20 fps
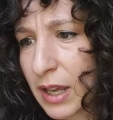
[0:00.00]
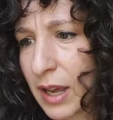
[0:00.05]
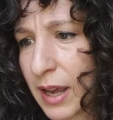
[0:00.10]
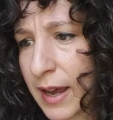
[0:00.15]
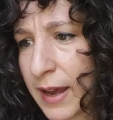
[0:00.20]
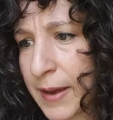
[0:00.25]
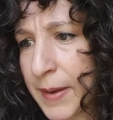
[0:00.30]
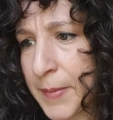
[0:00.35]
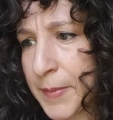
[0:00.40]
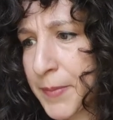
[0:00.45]

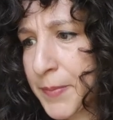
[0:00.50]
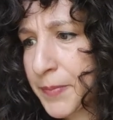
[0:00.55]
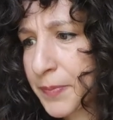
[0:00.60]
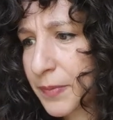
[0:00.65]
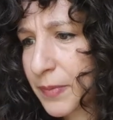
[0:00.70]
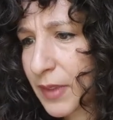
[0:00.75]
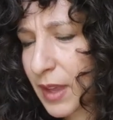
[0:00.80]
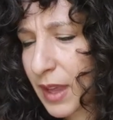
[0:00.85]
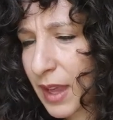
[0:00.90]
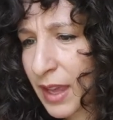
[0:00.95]
Um,
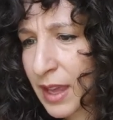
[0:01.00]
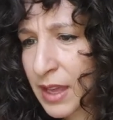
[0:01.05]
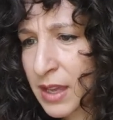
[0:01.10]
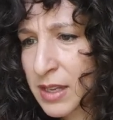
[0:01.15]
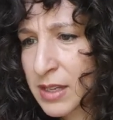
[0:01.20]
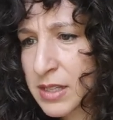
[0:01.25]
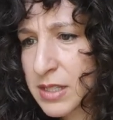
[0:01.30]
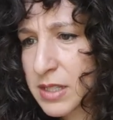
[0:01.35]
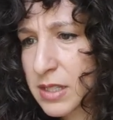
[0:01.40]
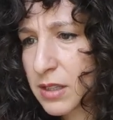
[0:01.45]

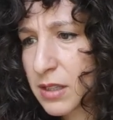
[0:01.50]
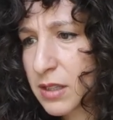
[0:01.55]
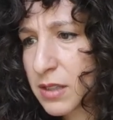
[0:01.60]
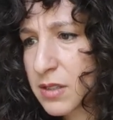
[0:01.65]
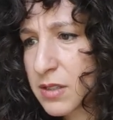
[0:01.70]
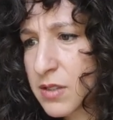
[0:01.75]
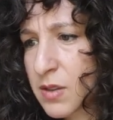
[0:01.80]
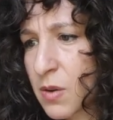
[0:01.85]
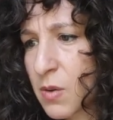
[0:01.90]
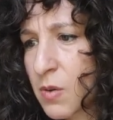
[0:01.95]
and
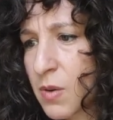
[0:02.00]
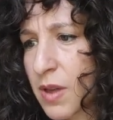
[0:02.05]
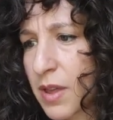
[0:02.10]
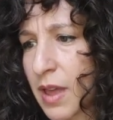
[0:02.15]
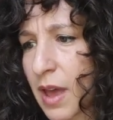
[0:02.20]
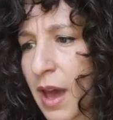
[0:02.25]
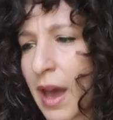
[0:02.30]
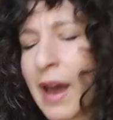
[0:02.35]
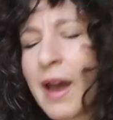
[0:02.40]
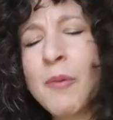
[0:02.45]
so
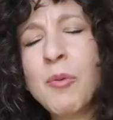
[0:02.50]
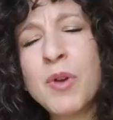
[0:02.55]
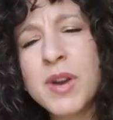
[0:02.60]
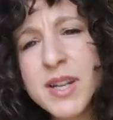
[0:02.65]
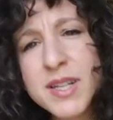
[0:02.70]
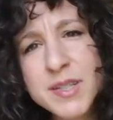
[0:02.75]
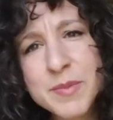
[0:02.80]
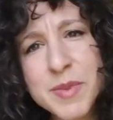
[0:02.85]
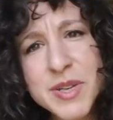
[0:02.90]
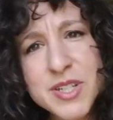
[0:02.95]
I
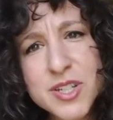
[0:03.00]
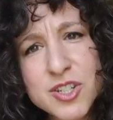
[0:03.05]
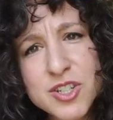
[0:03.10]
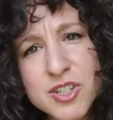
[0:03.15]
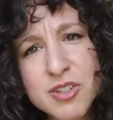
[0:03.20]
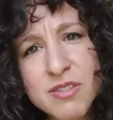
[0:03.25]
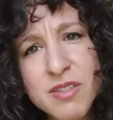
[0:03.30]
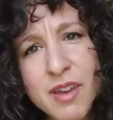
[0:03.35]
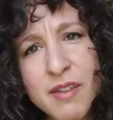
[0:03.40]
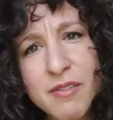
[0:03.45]
wanted to mention
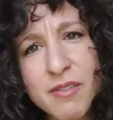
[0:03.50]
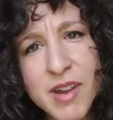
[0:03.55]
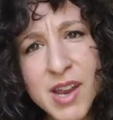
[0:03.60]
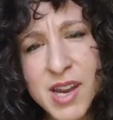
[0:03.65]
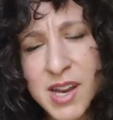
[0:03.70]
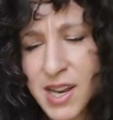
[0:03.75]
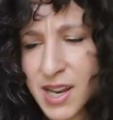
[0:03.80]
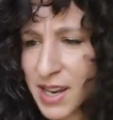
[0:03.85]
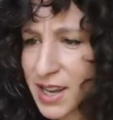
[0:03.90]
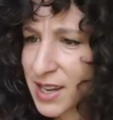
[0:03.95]
too that
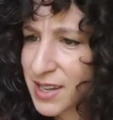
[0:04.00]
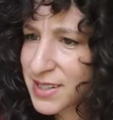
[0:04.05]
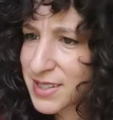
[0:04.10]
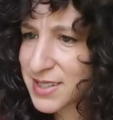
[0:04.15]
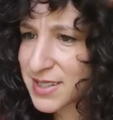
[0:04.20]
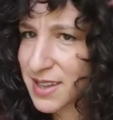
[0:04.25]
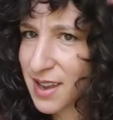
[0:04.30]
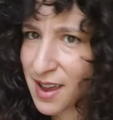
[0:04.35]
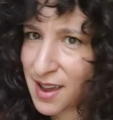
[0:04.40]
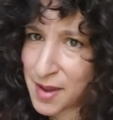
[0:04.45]
Rhiannon
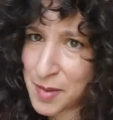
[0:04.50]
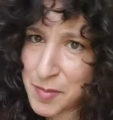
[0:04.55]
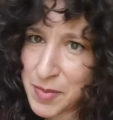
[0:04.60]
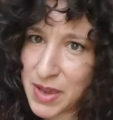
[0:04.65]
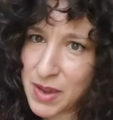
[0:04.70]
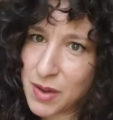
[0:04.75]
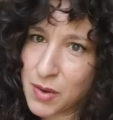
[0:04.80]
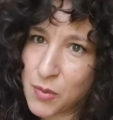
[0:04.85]
Giddens um,